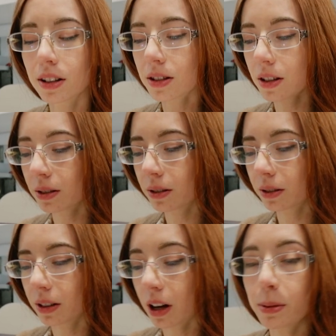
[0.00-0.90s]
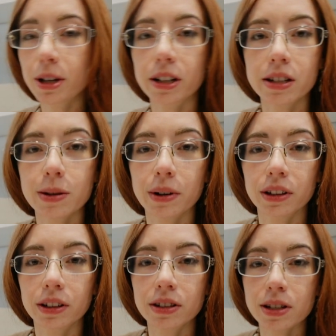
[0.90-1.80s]
So I'll be honest, we're a
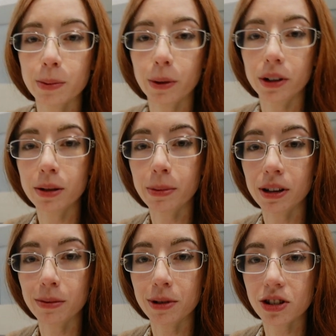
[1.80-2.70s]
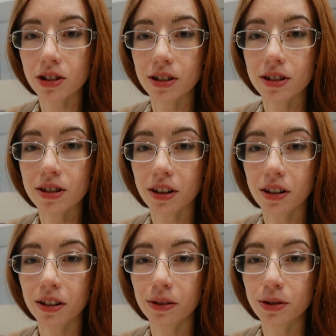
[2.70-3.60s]
little disappointed by the Michelin
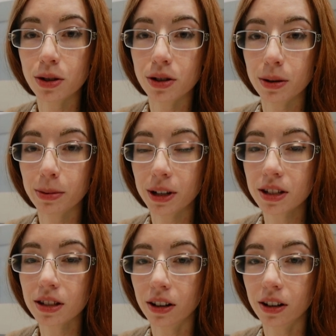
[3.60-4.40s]
Star sushi place,